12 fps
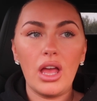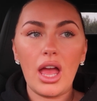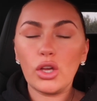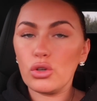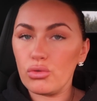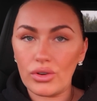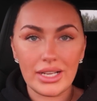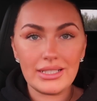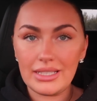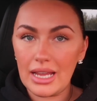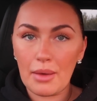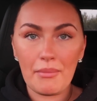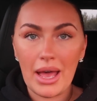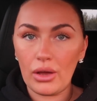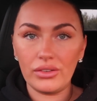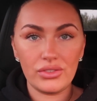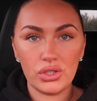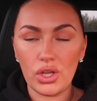a crazy
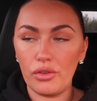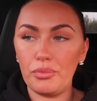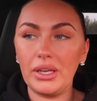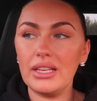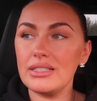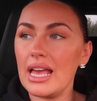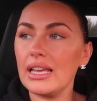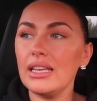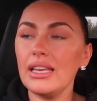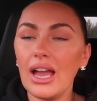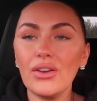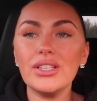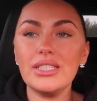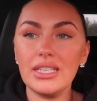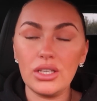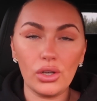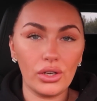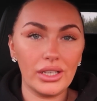amount of stuff, because I can
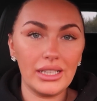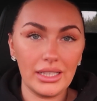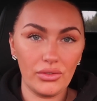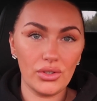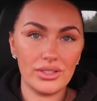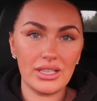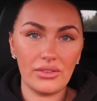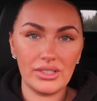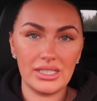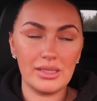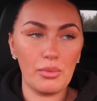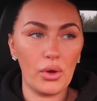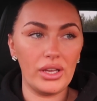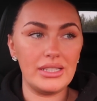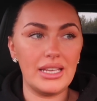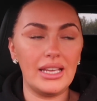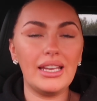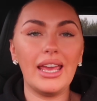guarantee you're going to leave yourself
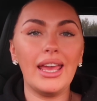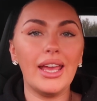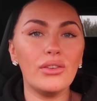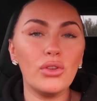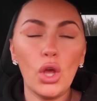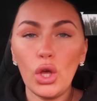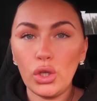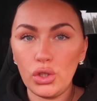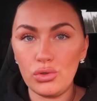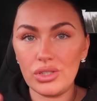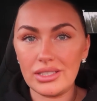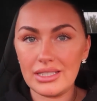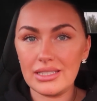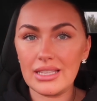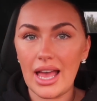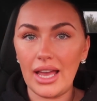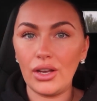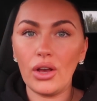disappointed if you just
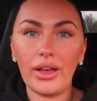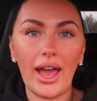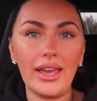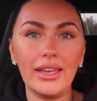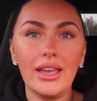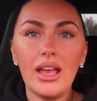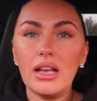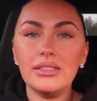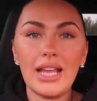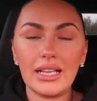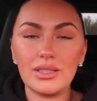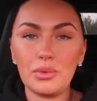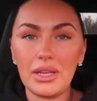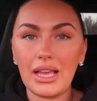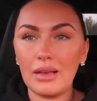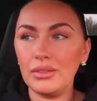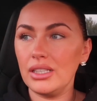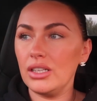decide, okay, next week
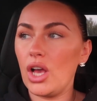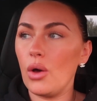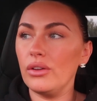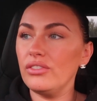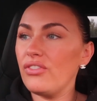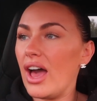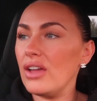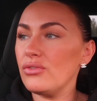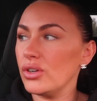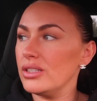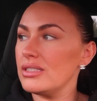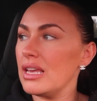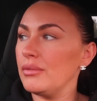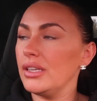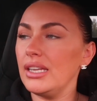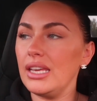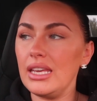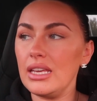I'm going to go on 5 runs, I'm
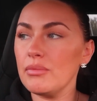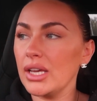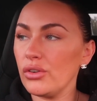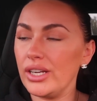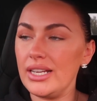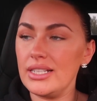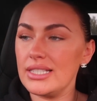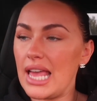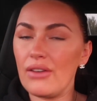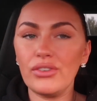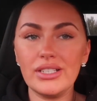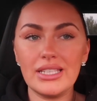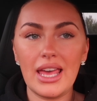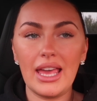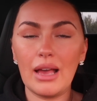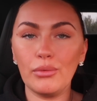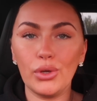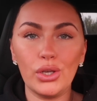going to eat my greens every
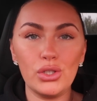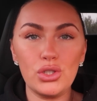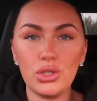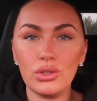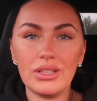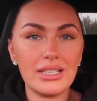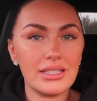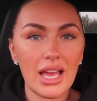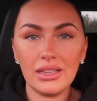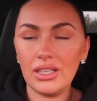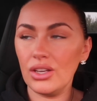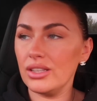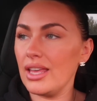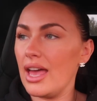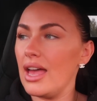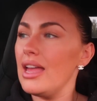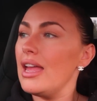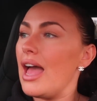day, I'm going to do this, that, and the
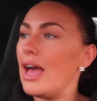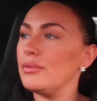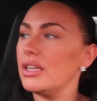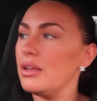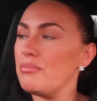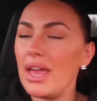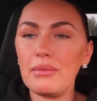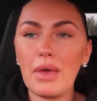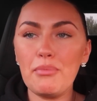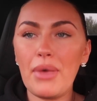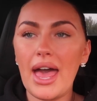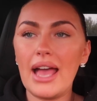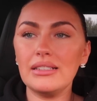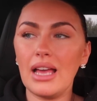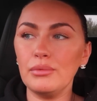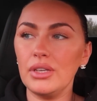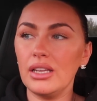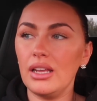other, I'm going to make my bed,
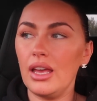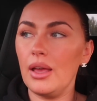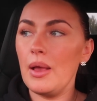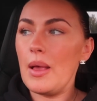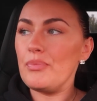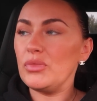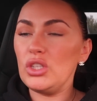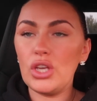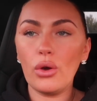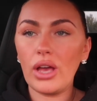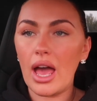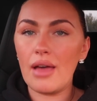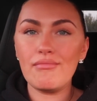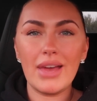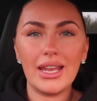I'm going to yoga and